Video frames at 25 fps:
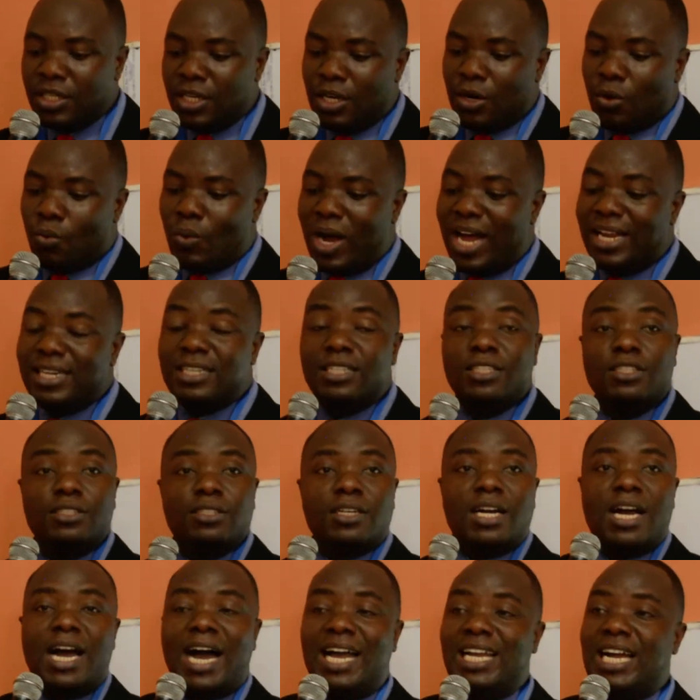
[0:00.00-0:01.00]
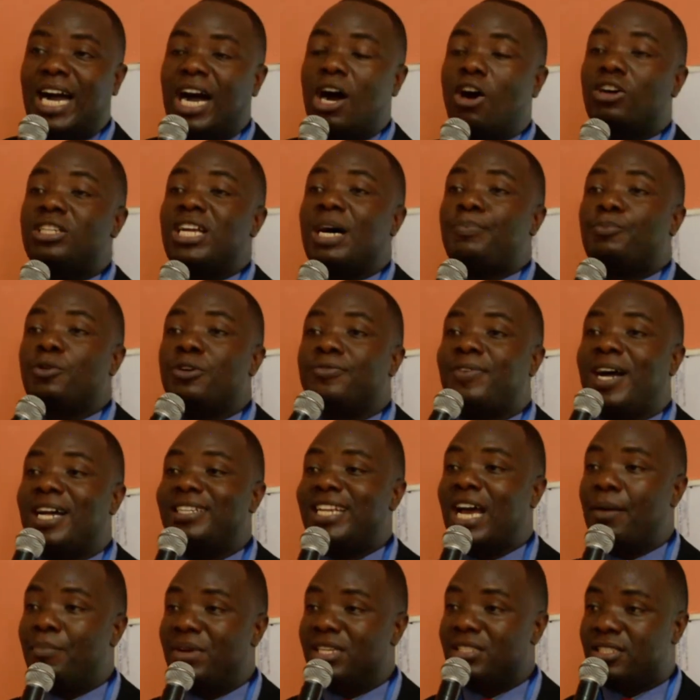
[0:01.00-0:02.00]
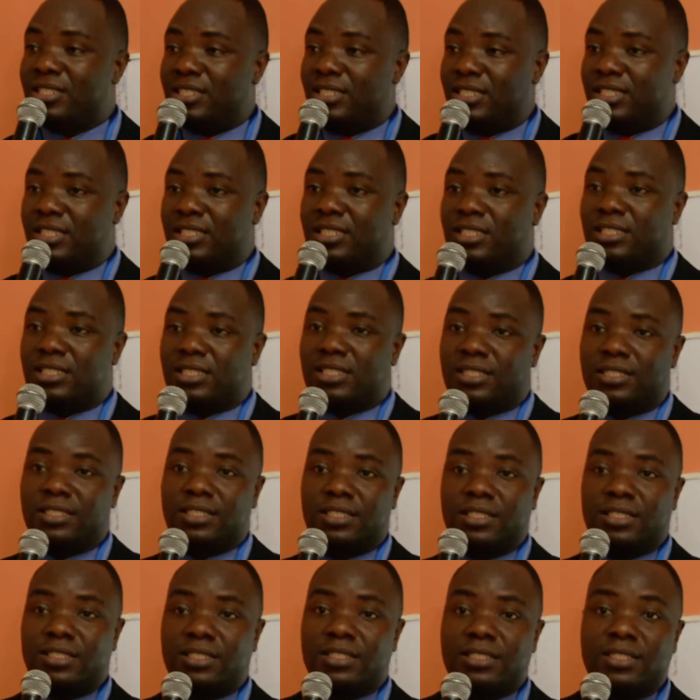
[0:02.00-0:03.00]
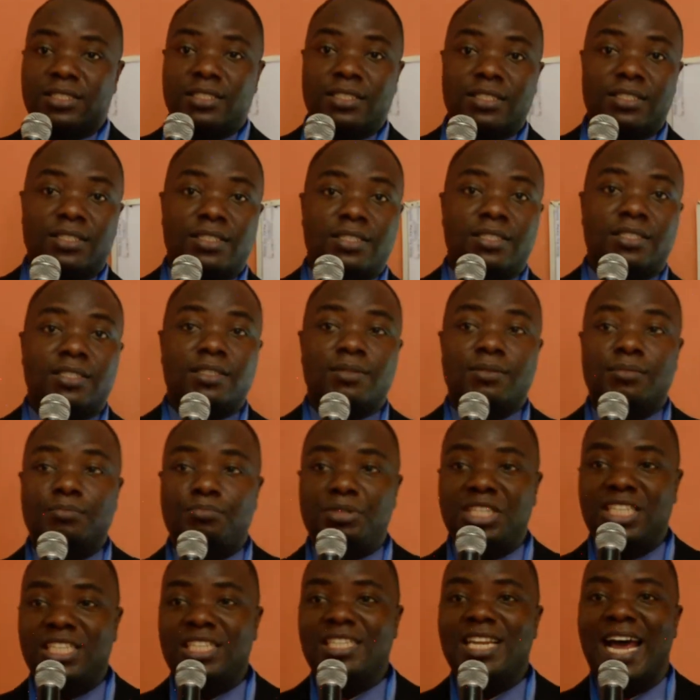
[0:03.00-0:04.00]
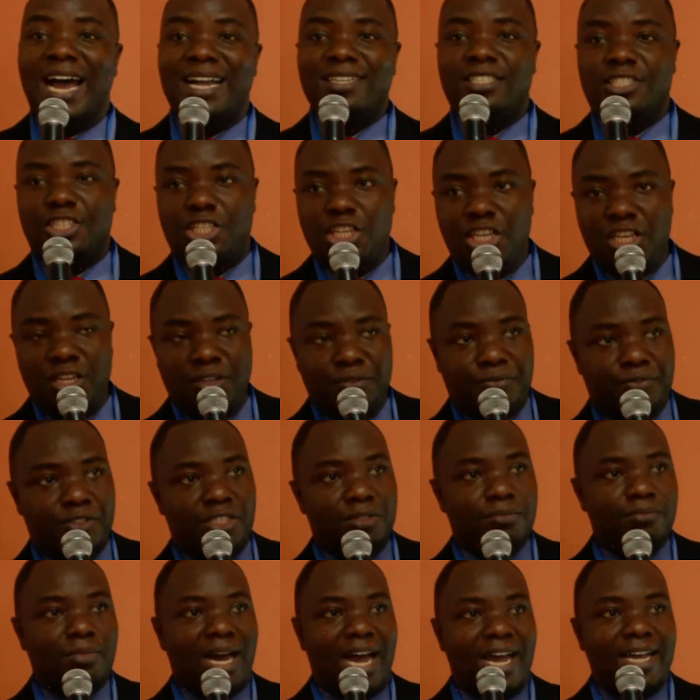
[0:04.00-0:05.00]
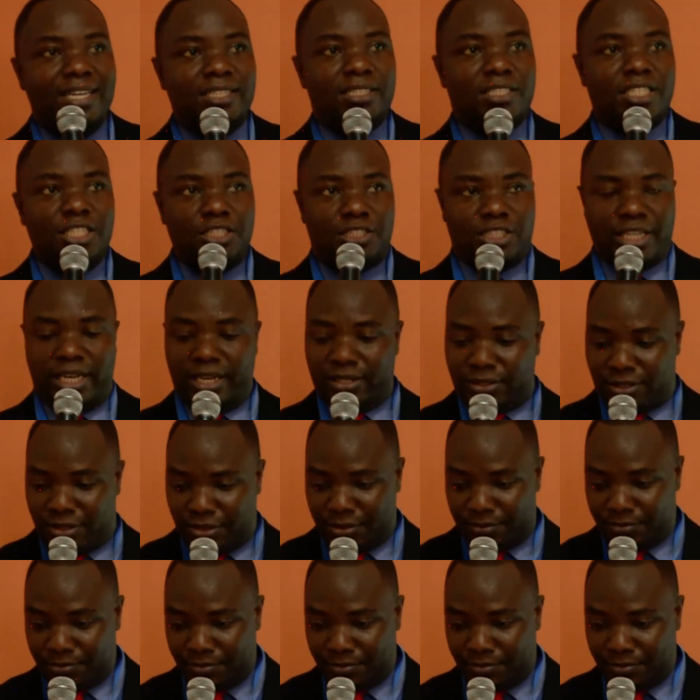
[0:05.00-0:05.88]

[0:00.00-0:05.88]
When higher order profile dimension is being achieved by teachers,